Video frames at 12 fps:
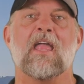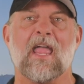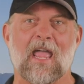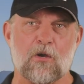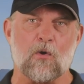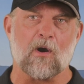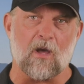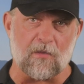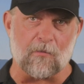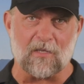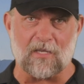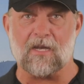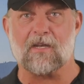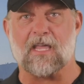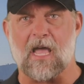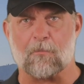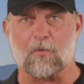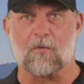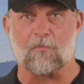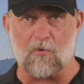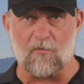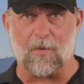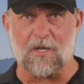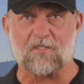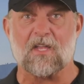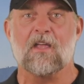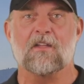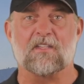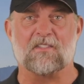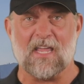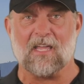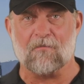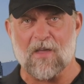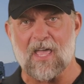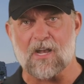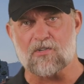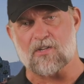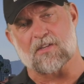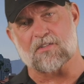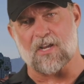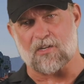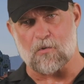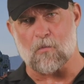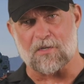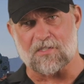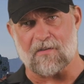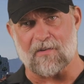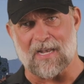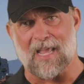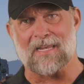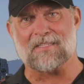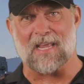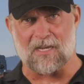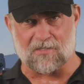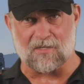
and or other related capital improvements to take advantage of the Section 179 tax